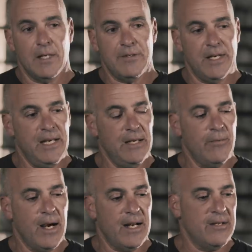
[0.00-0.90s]
I said, "He
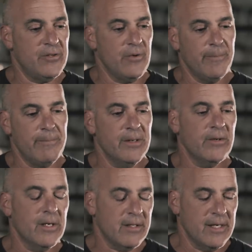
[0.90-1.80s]
wanted to do a
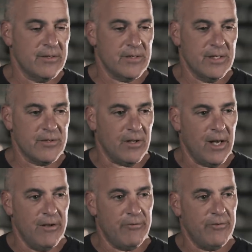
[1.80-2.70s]
million things in his
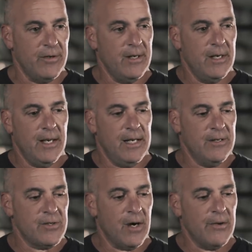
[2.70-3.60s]
life and he
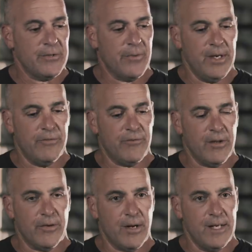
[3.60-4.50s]
was always waiting for
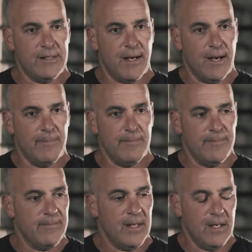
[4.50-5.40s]
the right time
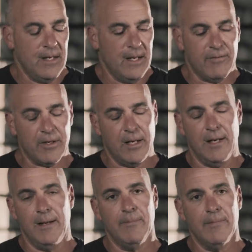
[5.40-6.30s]
and it never
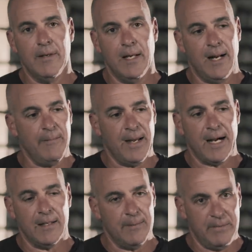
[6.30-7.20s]
came. And I'm
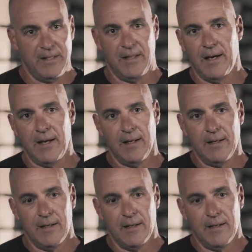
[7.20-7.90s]
not gonna be that.